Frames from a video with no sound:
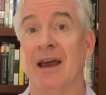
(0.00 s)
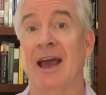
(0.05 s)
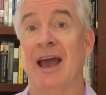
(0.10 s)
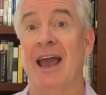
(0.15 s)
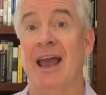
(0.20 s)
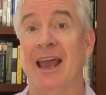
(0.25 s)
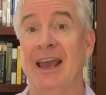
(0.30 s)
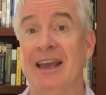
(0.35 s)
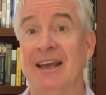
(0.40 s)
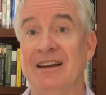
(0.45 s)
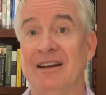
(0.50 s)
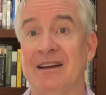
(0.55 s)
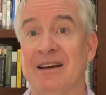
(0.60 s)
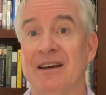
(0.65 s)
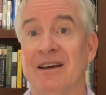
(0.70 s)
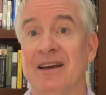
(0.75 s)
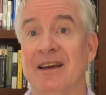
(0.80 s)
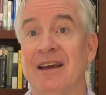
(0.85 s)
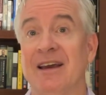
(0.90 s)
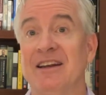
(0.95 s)
8,
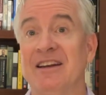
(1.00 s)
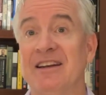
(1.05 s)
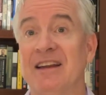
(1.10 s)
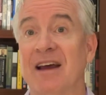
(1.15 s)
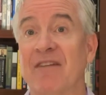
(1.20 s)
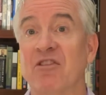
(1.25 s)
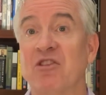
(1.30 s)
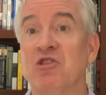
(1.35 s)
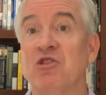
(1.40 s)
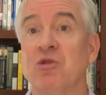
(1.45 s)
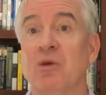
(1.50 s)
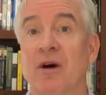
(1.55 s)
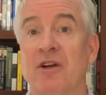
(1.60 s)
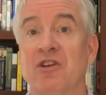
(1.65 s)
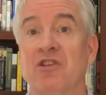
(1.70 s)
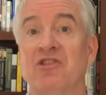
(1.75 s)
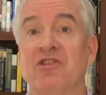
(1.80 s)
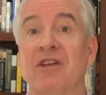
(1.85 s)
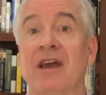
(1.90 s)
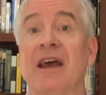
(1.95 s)
endeavor to
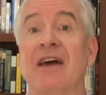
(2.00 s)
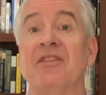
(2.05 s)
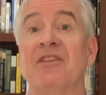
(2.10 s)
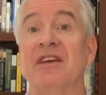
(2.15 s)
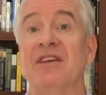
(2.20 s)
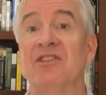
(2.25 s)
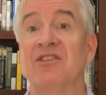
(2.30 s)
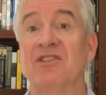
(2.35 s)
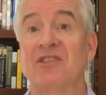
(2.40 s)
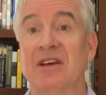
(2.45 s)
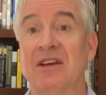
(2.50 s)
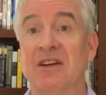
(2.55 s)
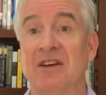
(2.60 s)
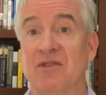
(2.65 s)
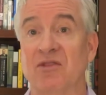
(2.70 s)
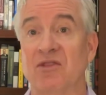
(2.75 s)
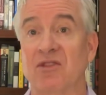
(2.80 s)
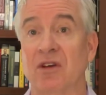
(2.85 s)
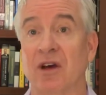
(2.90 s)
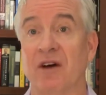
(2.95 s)
understand the
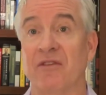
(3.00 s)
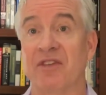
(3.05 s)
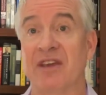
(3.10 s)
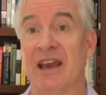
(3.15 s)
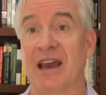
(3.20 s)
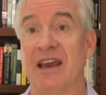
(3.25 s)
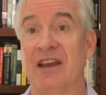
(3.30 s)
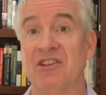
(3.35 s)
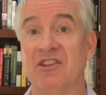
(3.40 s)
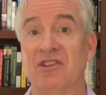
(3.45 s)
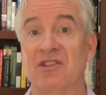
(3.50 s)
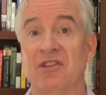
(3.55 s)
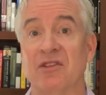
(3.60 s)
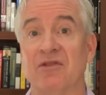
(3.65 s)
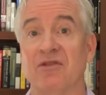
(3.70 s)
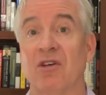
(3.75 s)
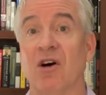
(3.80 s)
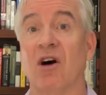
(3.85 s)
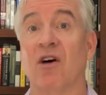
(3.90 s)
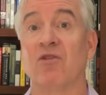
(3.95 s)
incentives of the agents
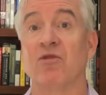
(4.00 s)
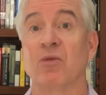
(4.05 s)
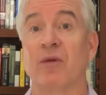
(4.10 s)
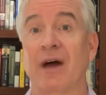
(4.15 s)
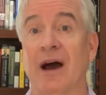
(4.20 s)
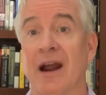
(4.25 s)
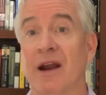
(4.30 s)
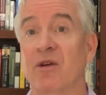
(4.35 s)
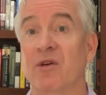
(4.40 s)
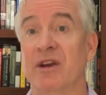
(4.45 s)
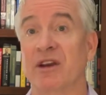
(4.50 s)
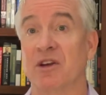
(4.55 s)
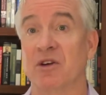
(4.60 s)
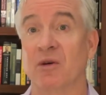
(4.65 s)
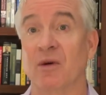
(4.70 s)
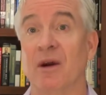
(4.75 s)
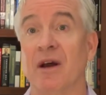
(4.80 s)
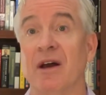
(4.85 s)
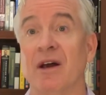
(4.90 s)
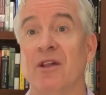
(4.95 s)
involved with hiring you.
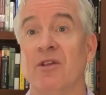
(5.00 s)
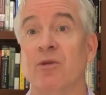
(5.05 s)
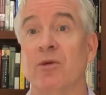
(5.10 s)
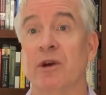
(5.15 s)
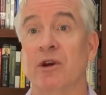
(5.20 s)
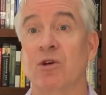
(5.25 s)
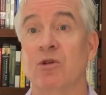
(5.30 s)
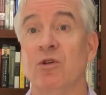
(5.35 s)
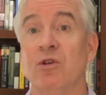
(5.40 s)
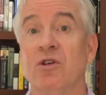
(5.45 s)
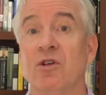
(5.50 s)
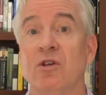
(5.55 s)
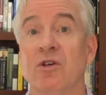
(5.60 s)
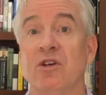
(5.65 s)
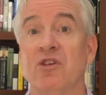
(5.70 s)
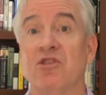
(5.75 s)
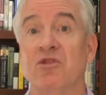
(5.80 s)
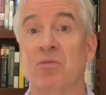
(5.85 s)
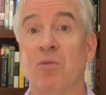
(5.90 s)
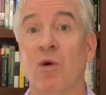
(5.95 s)
The recruiter
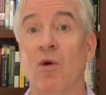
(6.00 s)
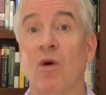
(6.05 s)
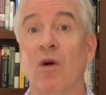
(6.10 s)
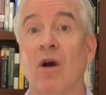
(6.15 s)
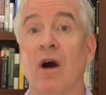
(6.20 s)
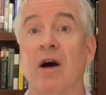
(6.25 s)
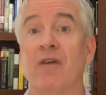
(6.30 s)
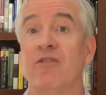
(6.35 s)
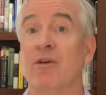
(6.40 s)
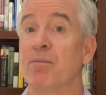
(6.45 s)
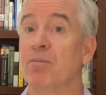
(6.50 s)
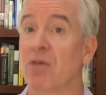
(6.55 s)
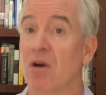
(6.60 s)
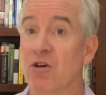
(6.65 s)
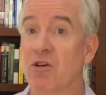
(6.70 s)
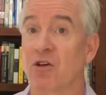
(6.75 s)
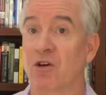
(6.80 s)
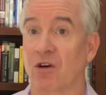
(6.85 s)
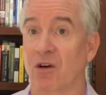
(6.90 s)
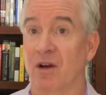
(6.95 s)
is more of a
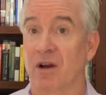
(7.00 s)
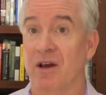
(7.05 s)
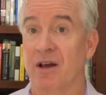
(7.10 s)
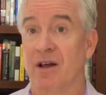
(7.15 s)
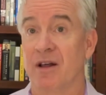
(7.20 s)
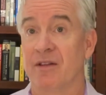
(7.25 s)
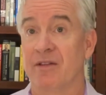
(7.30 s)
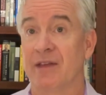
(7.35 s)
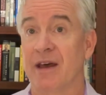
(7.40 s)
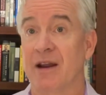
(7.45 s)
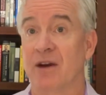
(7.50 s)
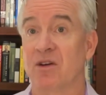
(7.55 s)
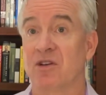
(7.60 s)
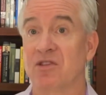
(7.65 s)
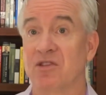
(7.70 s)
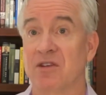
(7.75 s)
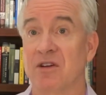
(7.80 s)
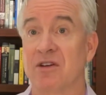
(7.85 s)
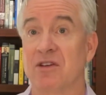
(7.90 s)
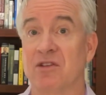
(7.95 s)
broker. They are
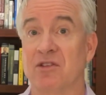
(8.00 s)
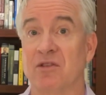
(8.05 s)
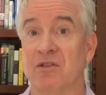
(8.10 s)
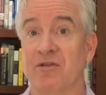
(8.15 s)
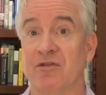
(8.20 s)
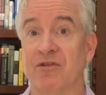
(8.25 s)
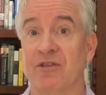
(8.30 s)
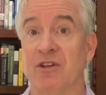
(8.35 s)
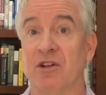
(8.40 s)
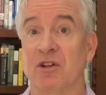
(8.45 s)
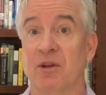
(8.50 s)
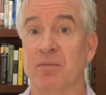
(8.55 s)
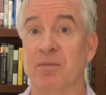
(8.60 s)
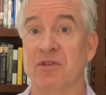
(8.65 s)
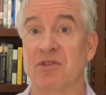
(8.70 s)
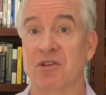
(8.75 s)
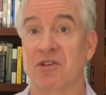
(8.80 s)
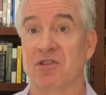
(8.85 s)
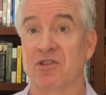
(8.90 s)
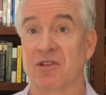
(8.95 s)
incented to fill a
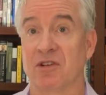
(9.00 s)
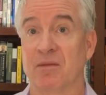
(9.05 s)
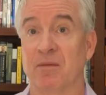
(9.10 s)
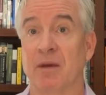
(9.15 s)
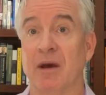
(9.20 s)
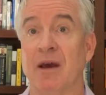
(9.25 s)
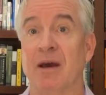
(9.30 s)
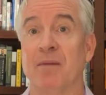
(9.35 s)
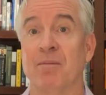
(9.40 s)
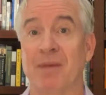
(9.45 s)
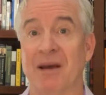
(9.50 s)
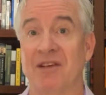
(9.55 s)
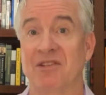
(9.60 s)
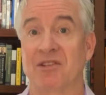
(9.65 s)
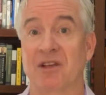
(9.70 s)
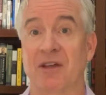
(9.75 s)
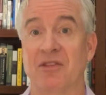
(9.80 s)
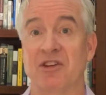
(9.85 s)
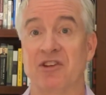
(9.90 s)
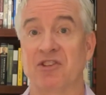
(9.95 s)
position based
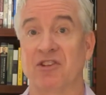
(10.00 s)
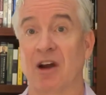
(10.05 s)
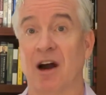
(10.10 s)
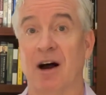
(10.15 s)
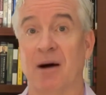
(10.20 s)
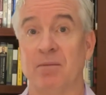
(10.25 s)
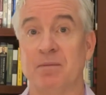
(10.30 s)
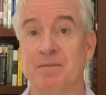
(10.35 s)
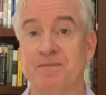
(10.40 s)
on the job.